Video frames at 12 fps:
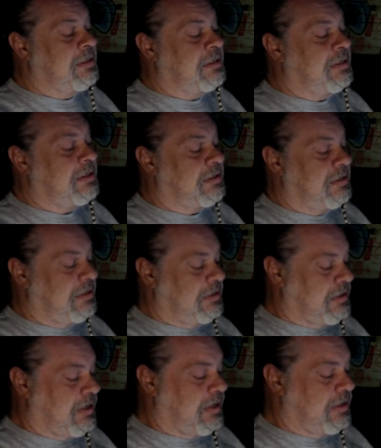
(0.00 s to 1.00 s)
Hey, I
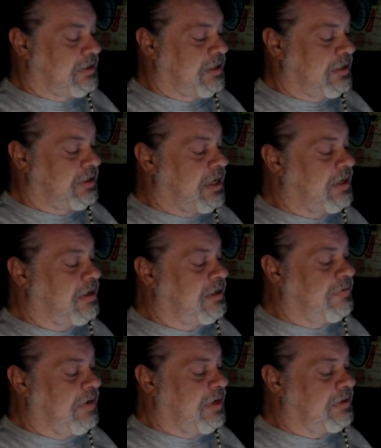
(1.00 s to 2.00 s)
call Sunshine on the
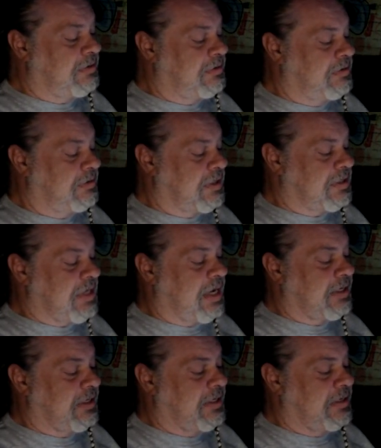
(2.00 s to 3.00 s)
phone. Because I
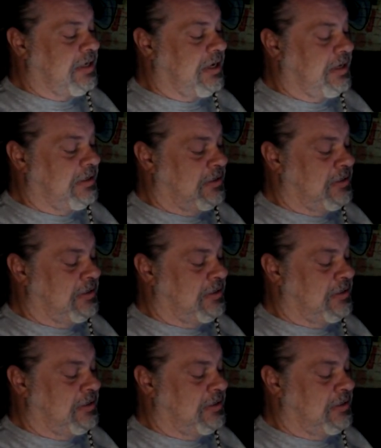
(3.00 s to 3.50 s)
can do that.